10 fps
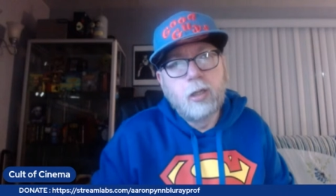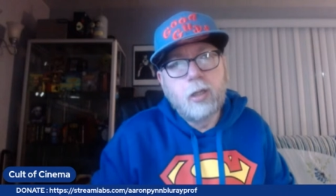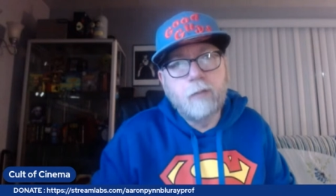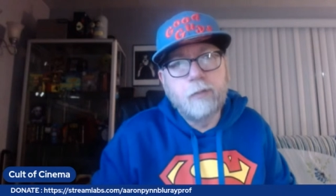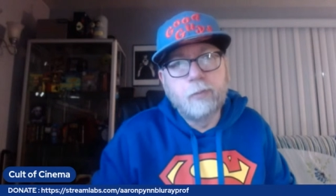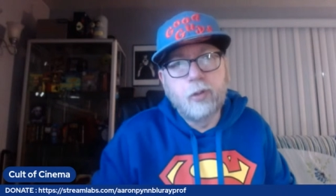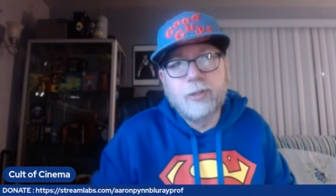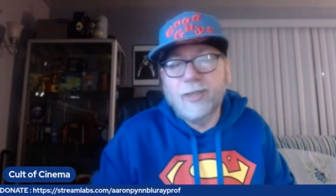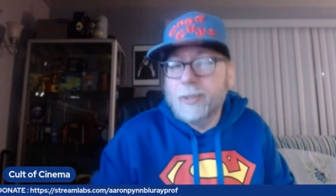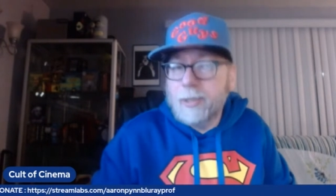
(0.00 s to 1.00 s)
of the
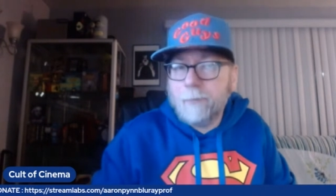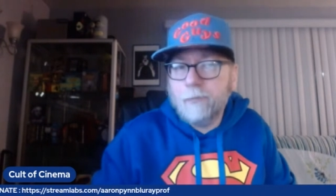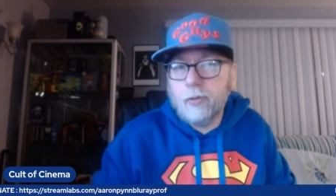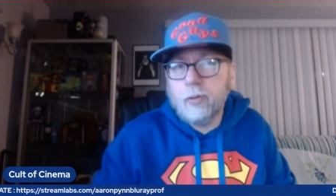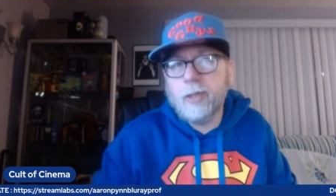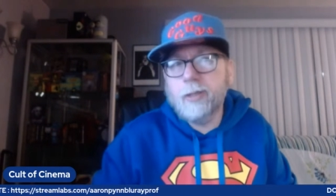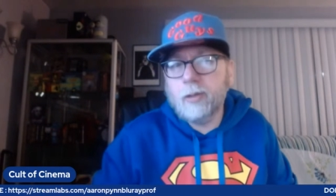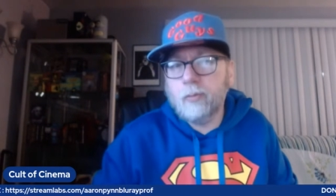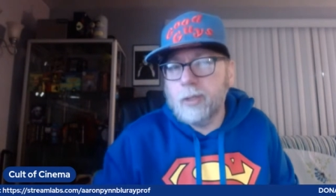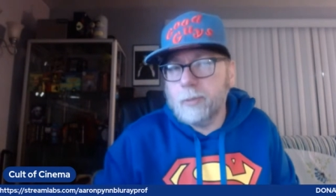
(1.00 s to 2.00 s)
books, except for, I think,
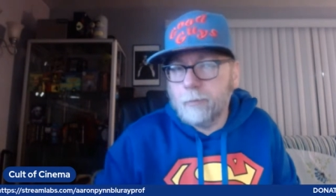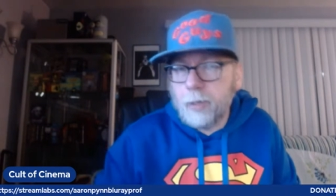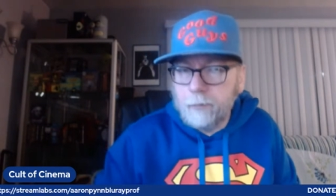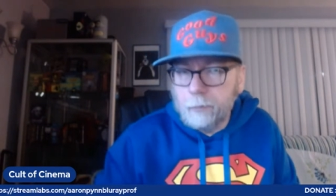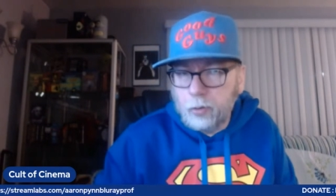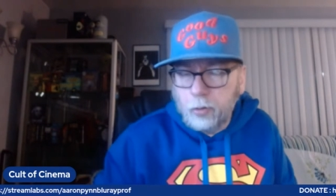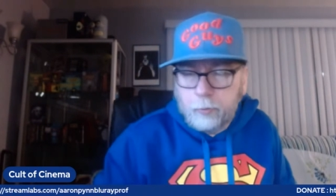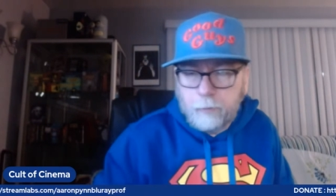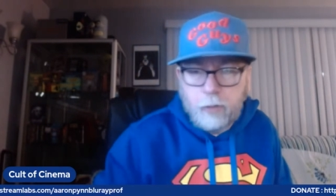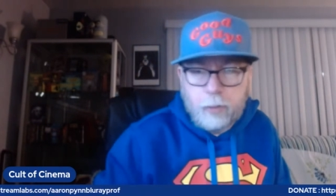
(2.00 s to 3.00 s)
the recent Brave and the
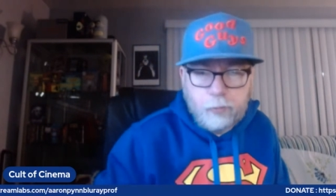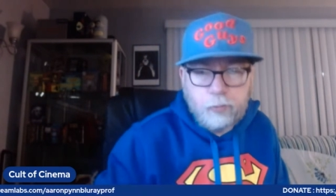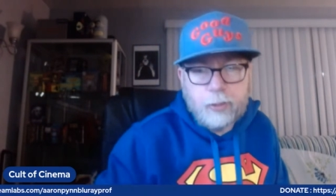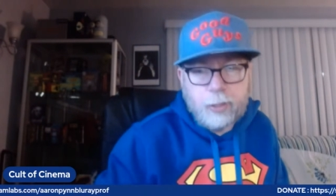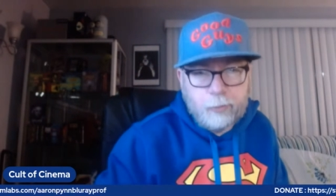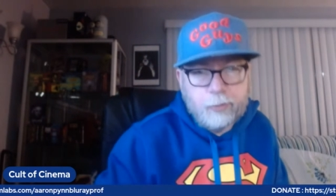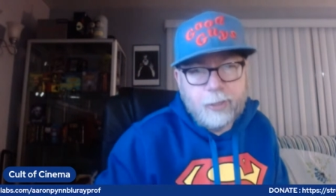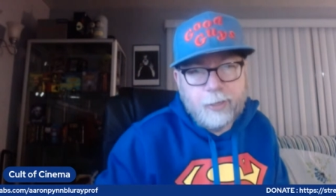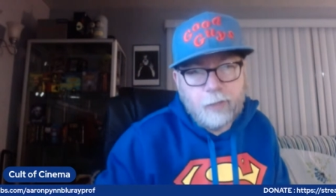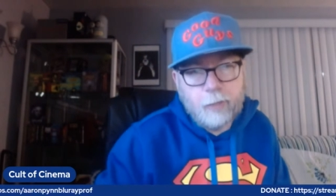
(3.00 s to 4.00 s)
Bold of Volume 3. That one did
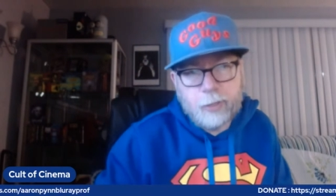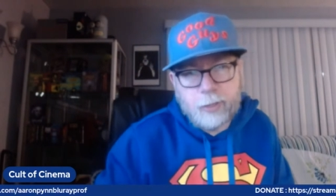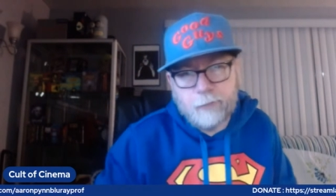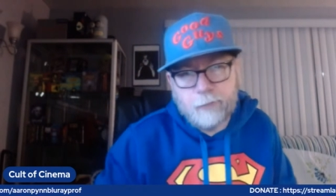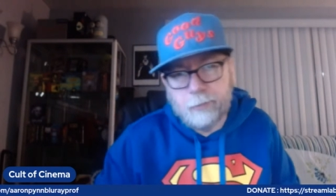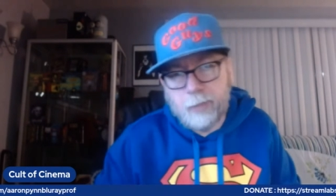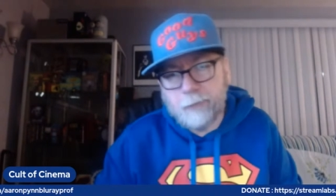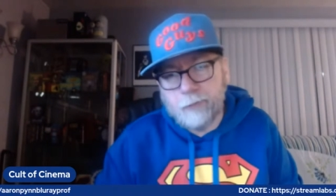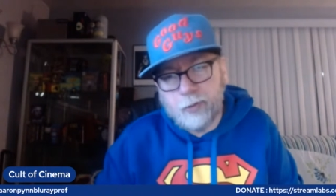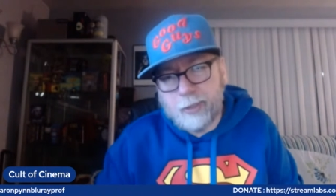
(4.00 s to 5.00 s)
have comic covers on the back.
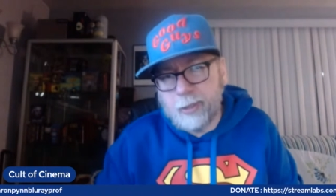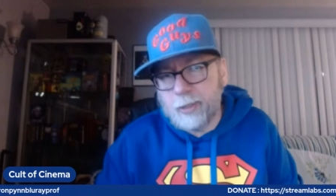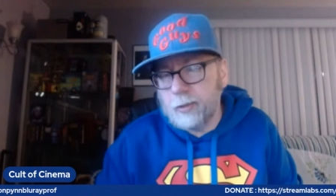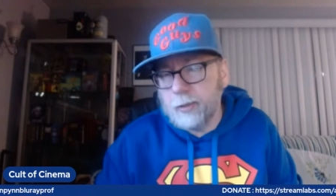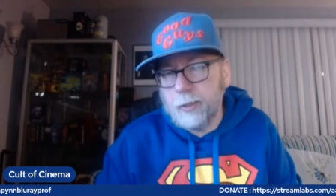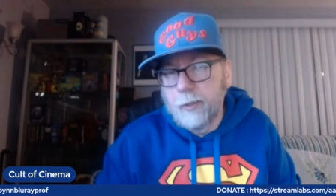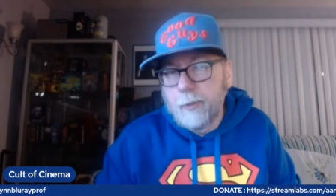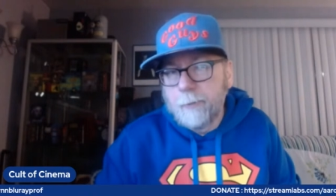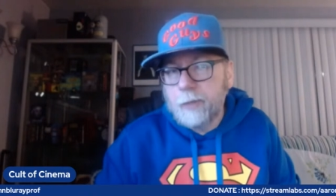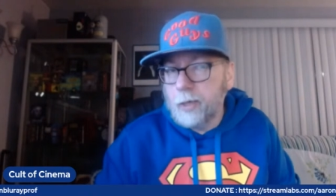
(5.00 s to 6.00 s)
So that's actually
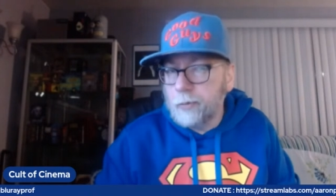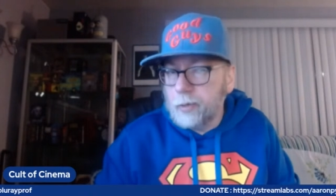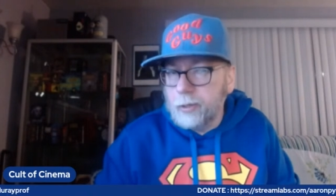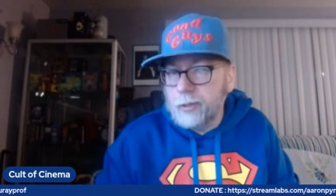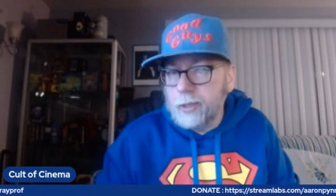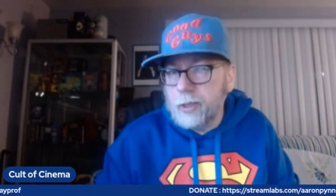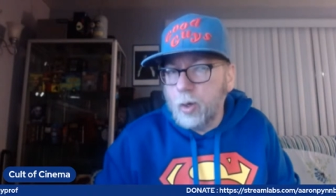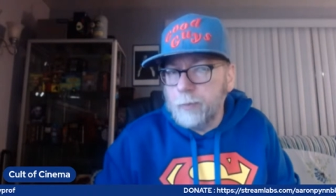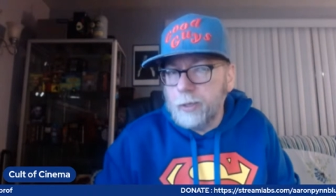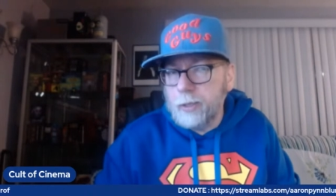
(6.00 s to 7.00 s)
interesting to see, and
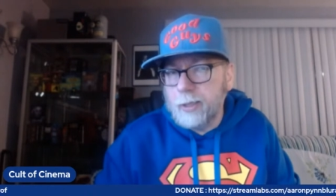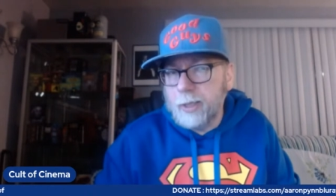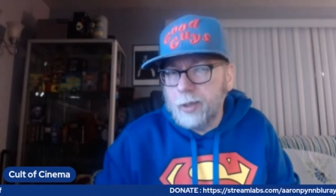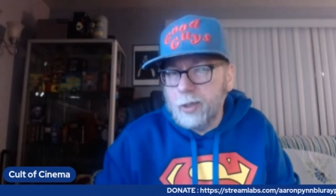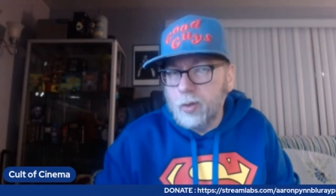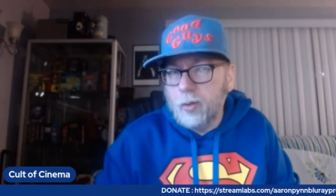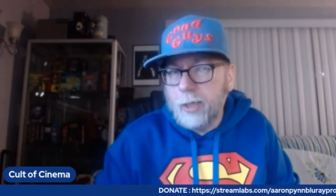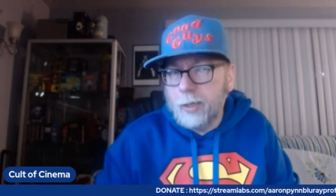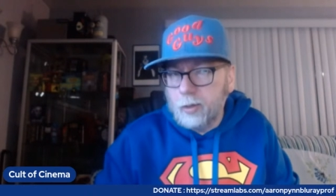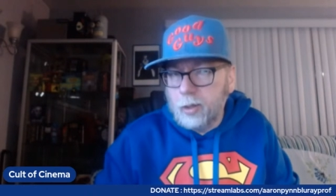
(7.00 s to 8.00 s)
hope to see that they do
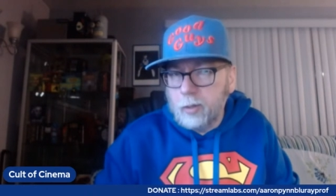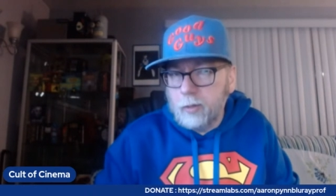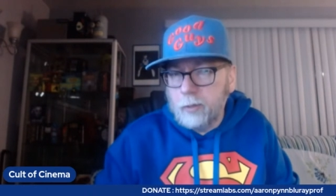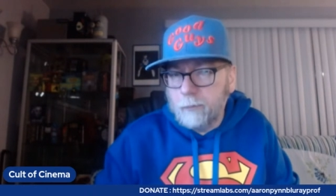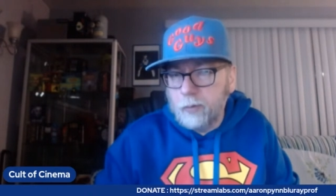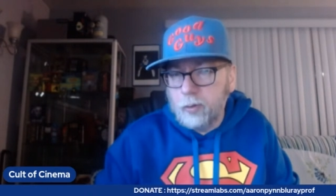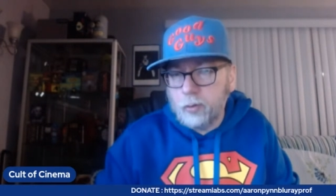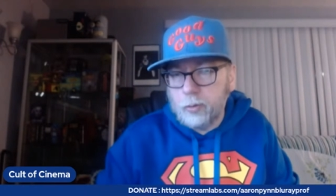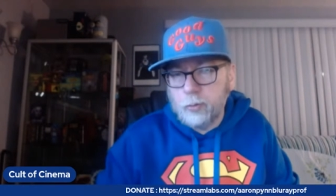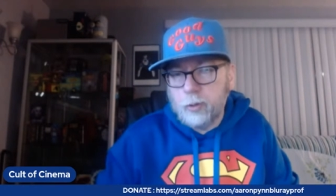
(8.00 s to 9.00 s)
that in the
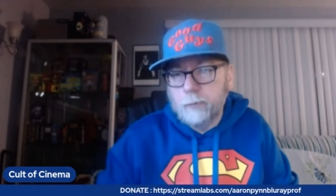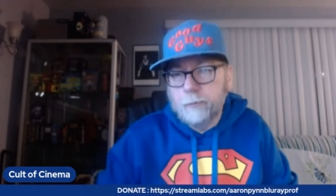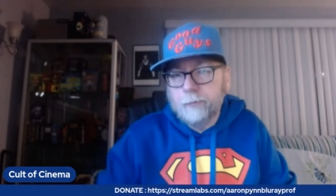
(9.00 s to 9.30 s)
future as well.